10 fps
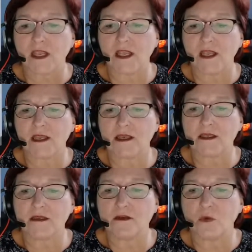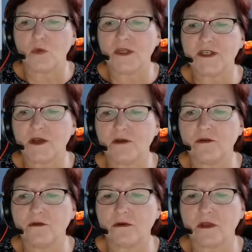and we
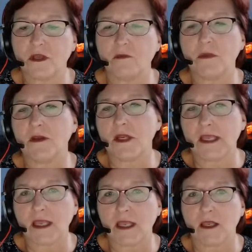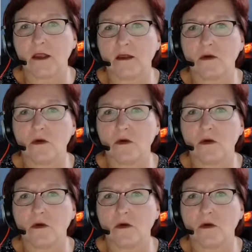don't communicate